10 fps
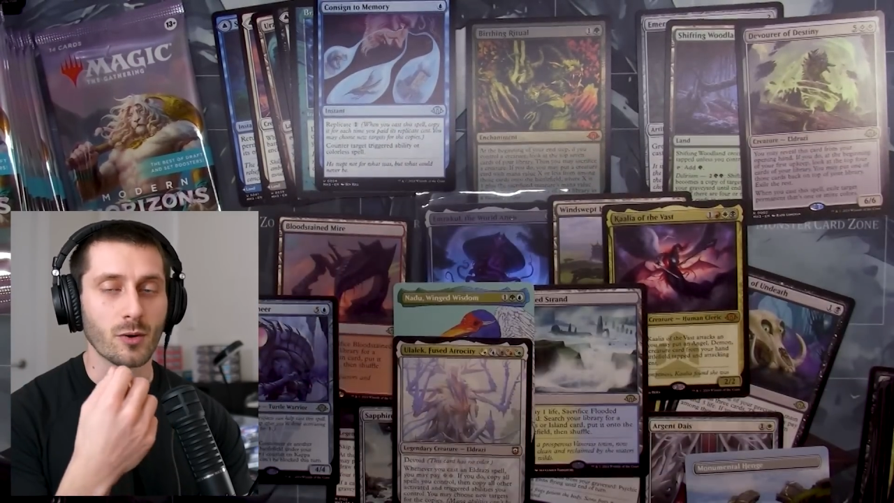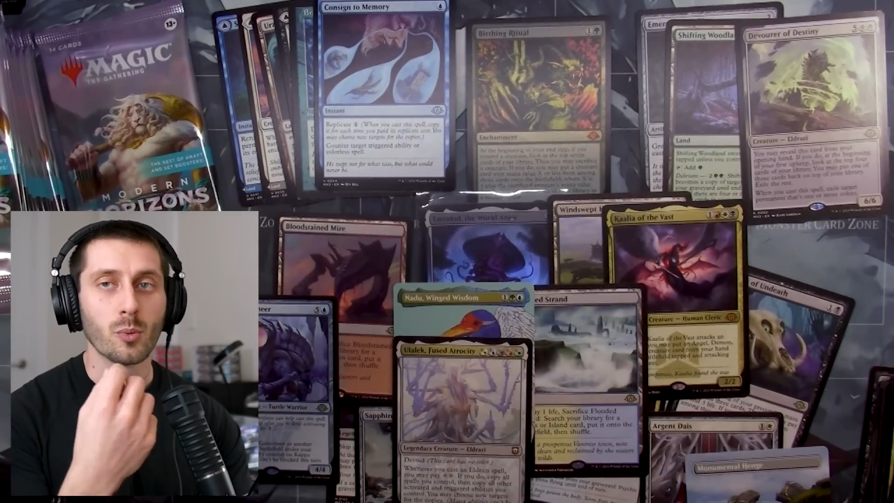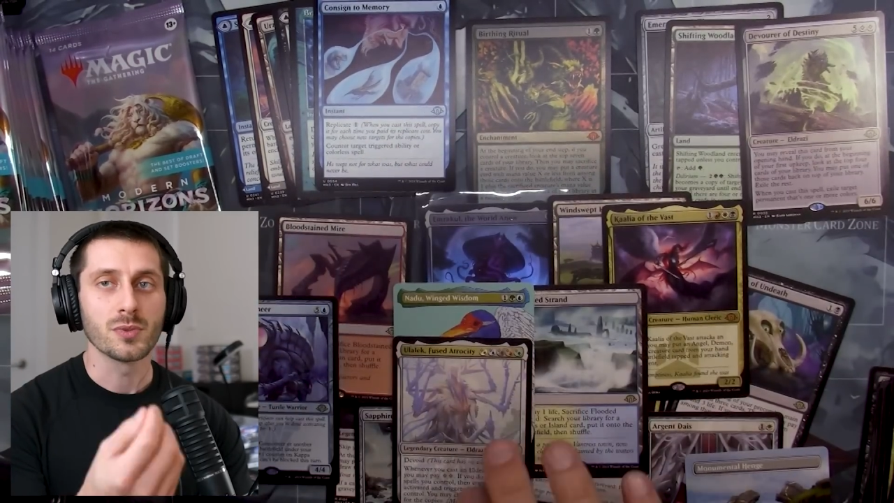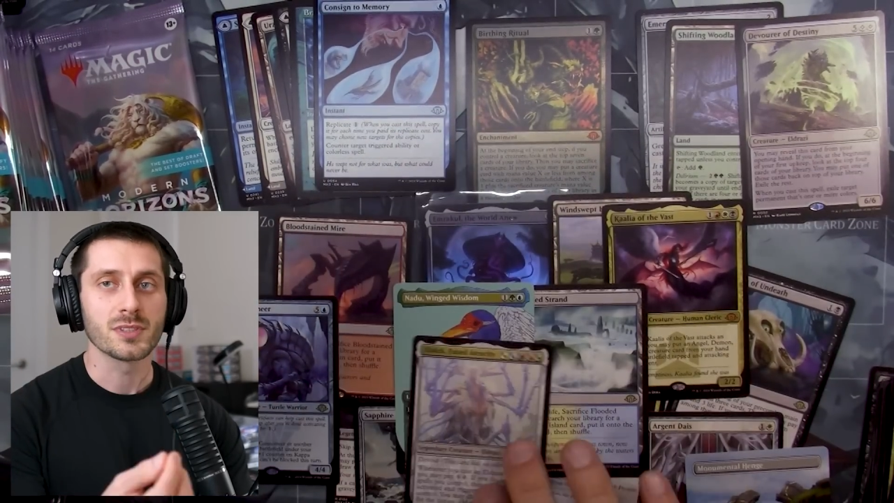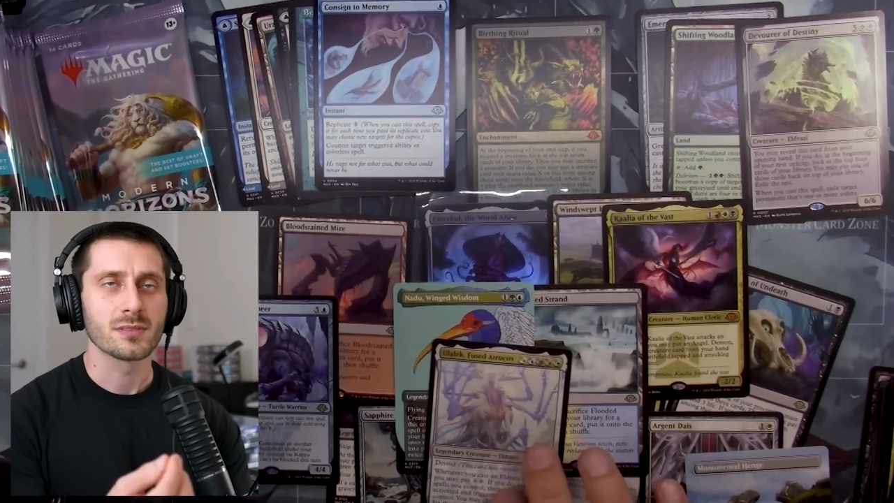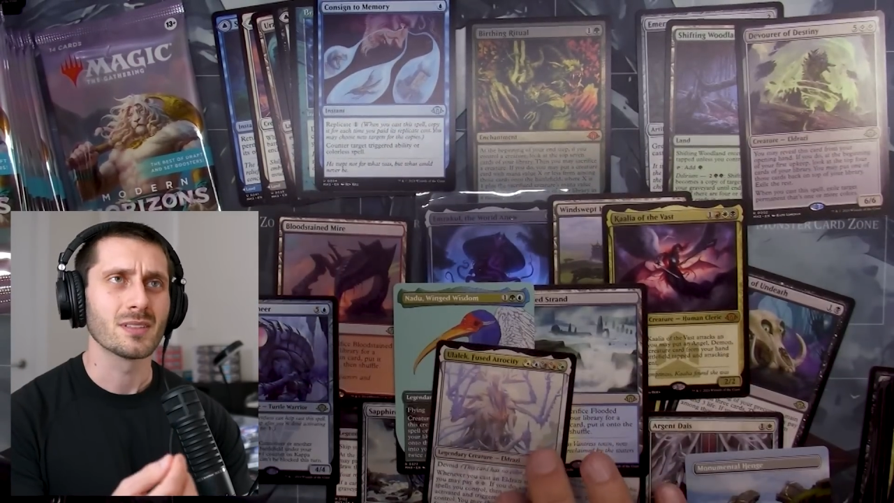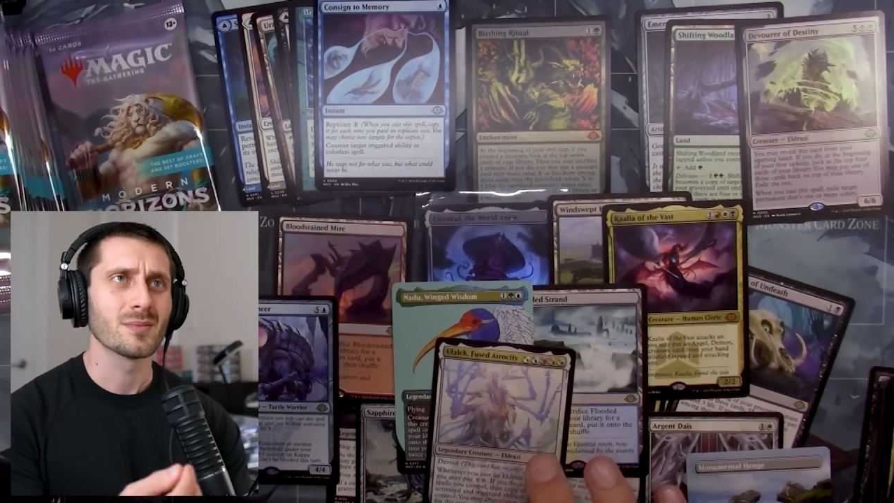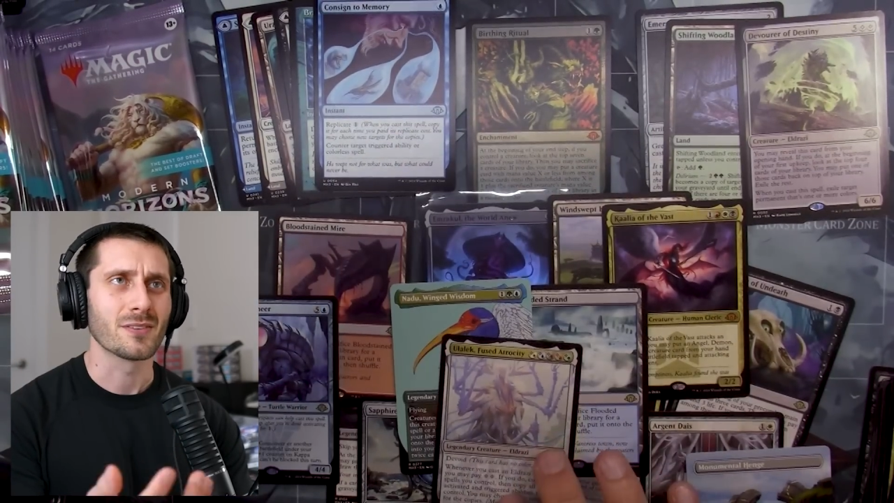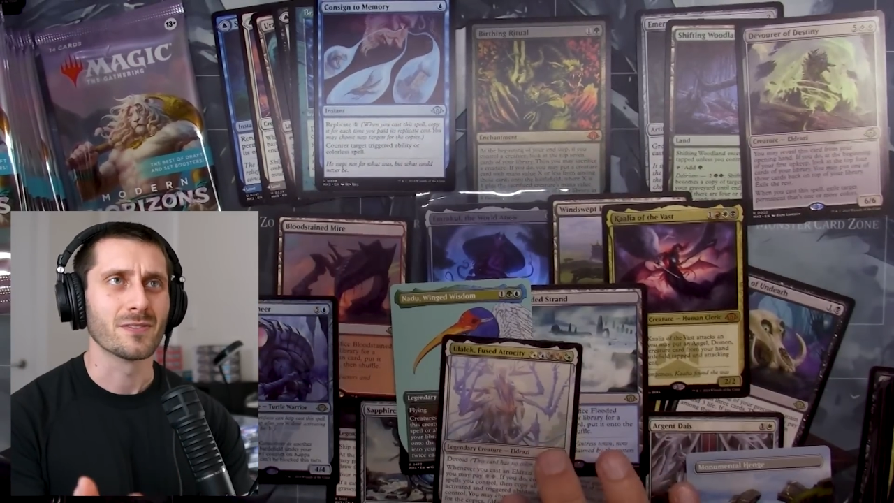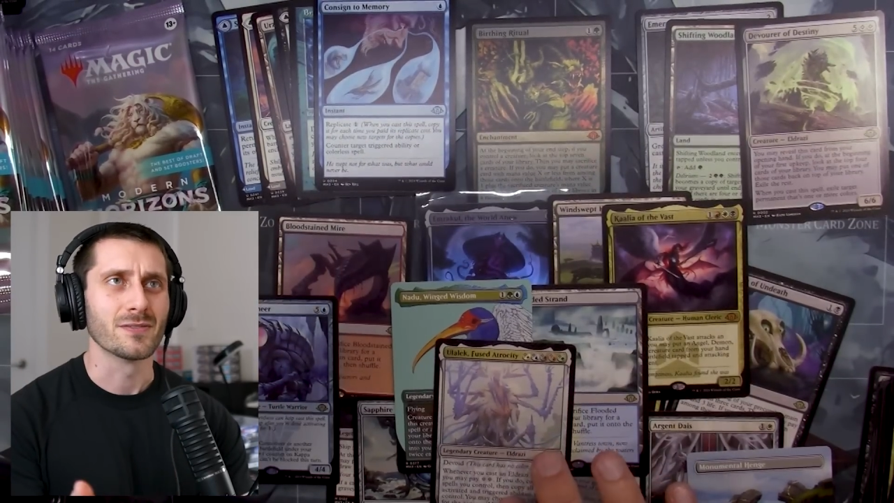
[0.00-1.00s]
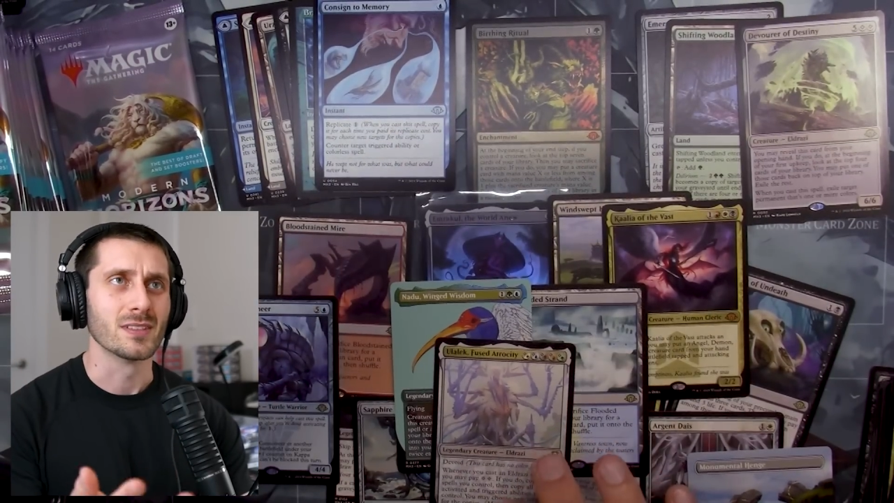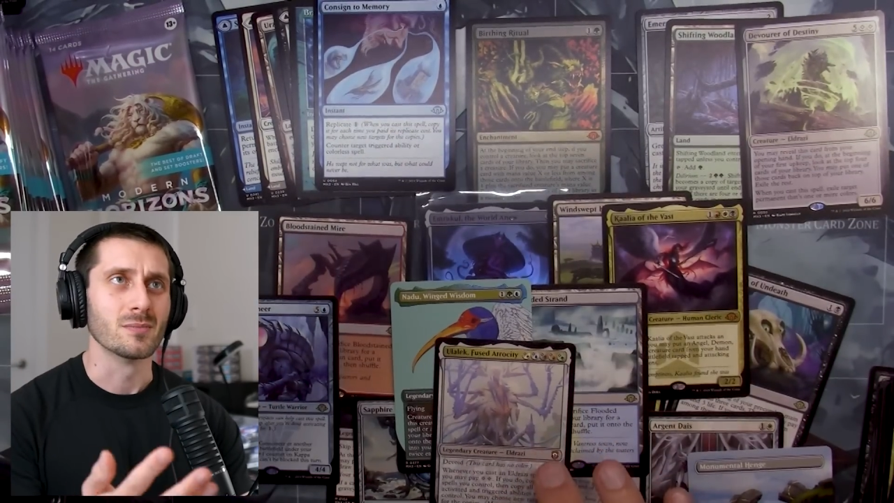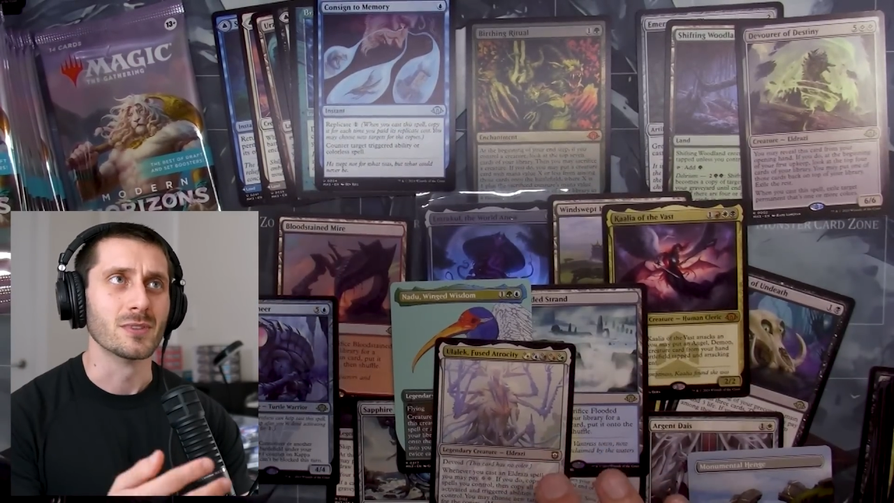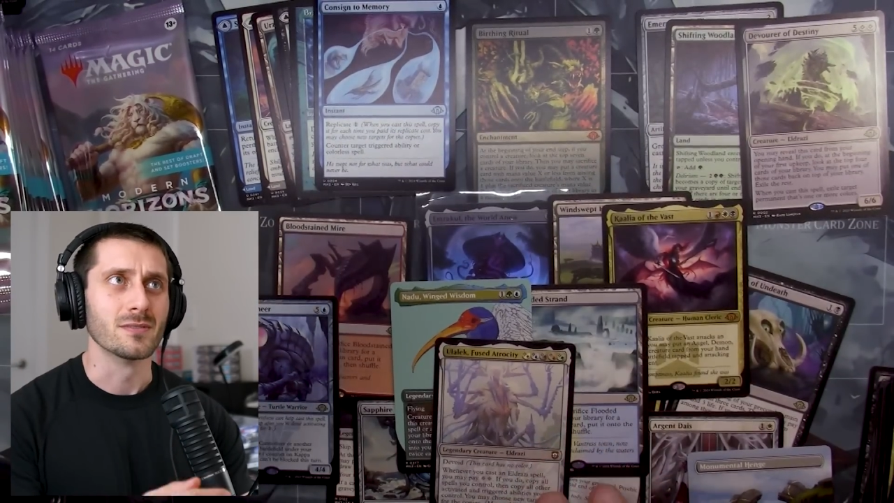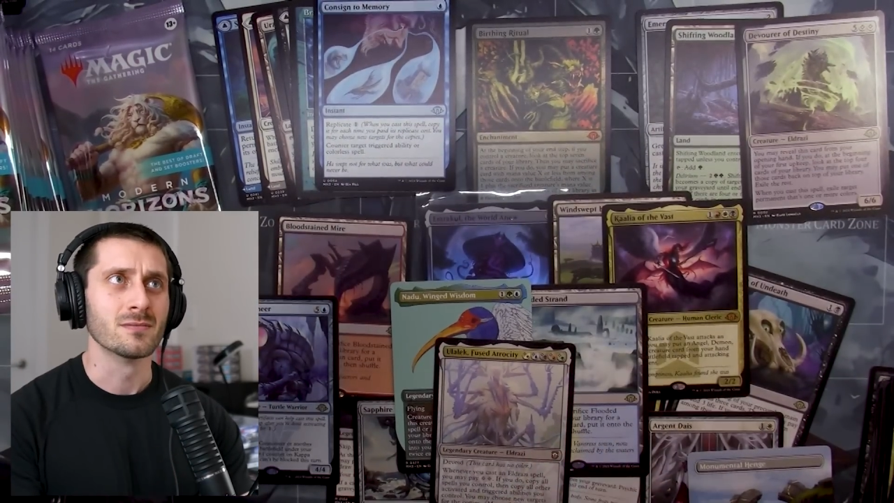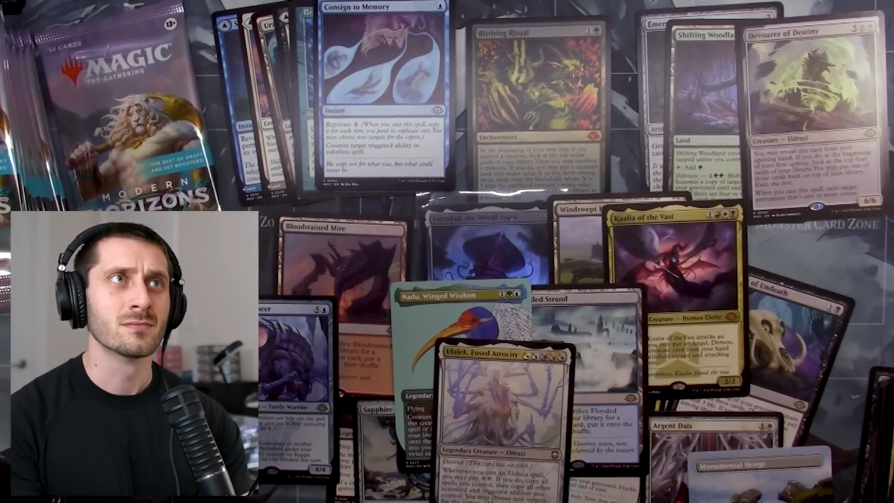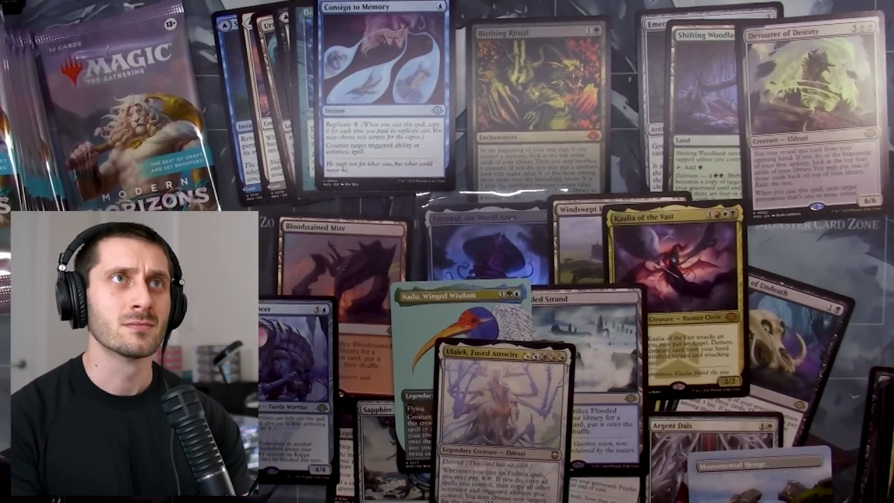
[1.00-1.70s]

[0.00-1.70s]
almost like maybe at 50, but